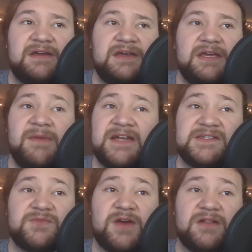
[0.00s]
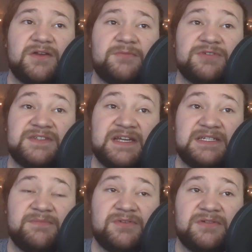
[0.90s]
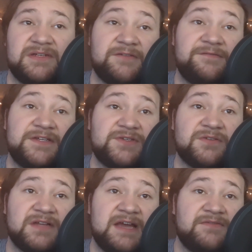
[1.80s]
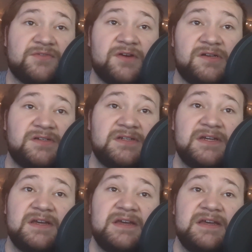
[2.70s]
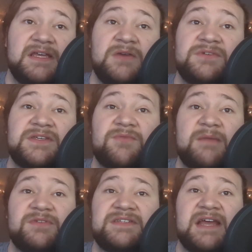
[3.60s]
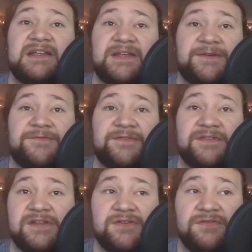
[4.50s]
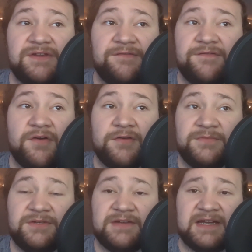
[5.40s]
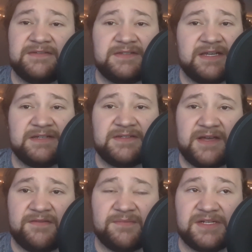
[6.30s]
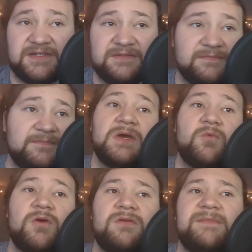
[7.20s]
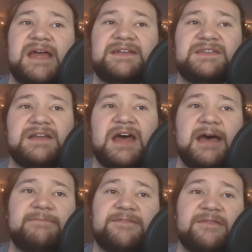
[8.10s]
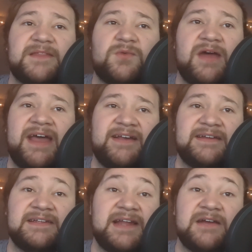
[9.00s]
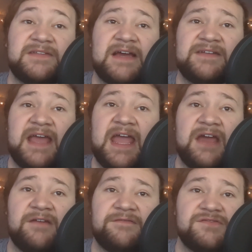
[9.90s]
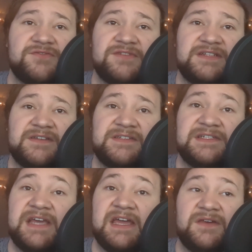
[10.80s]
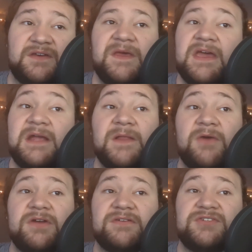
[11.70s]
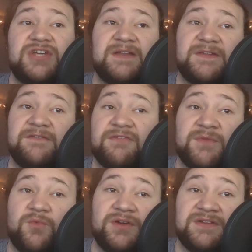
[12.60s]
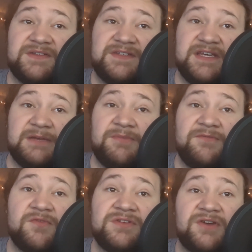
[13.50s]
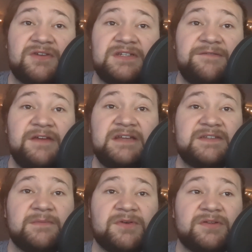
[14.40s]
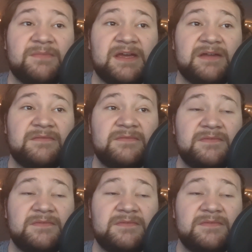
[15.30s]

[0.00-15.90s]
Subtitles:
He might as well look presentable and official after all. He was a representative of the newly formed United States government. Worrell Madison hopped from the wagon and held out a hand for Theresa to take. He lowered her gently from the wooden seat before turning to face the bald man.